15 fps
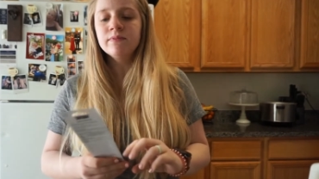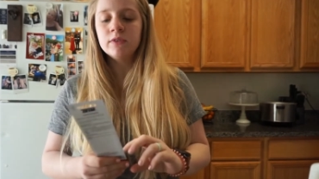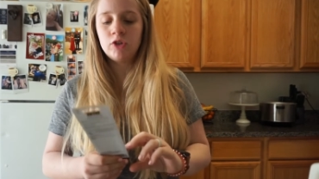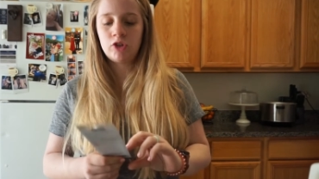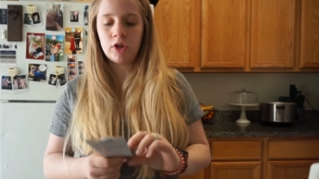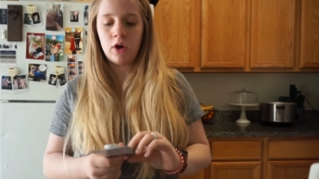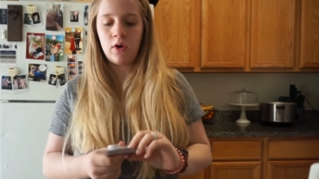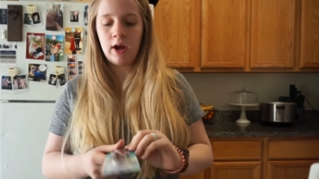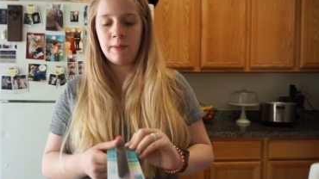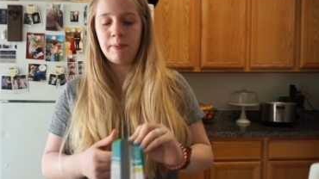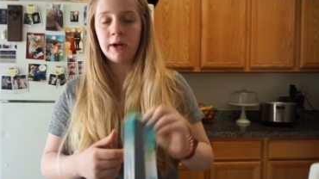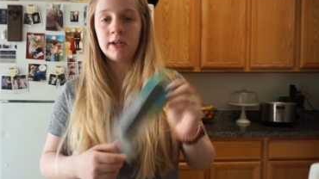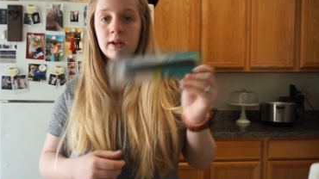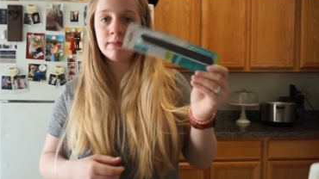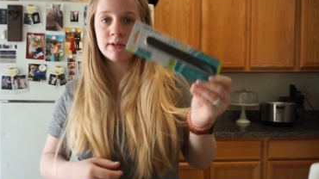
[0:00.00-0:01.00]
So I
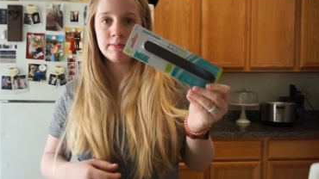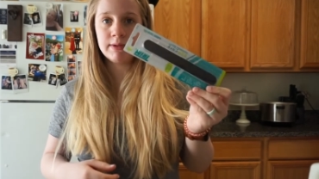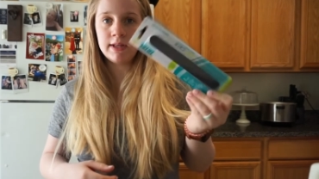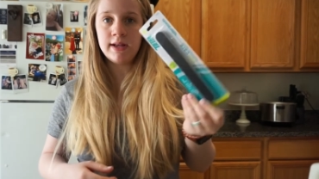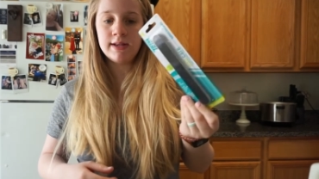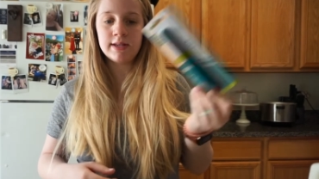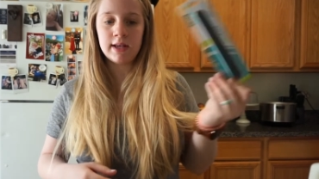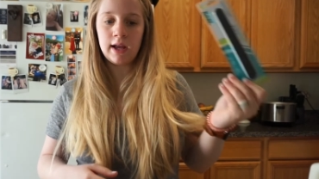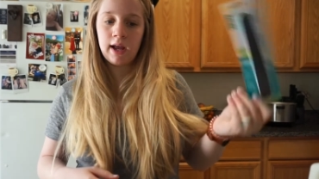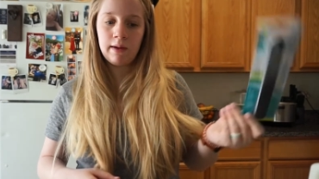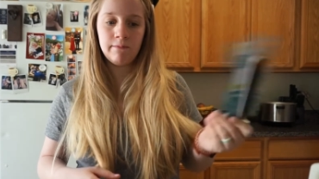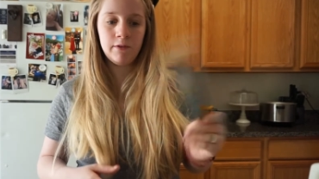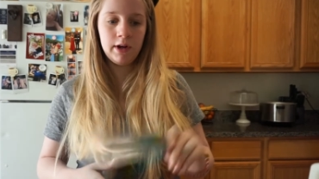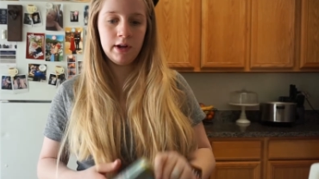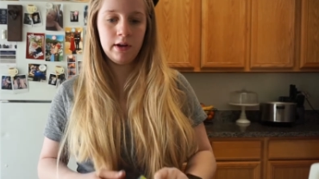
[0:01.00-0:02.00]
picked up some of these because I
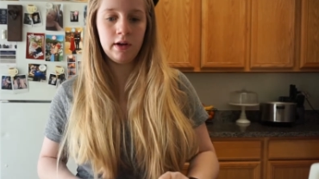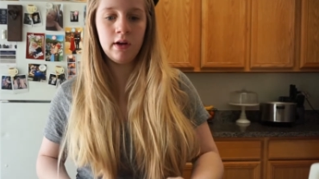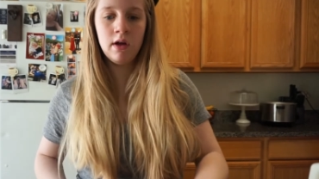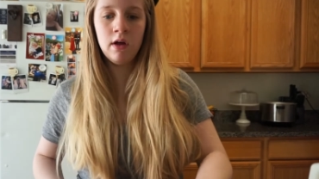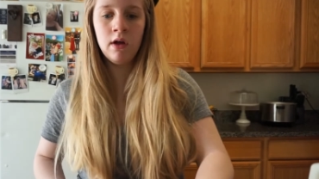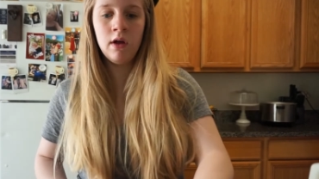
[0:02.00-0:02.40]
kept forgetting.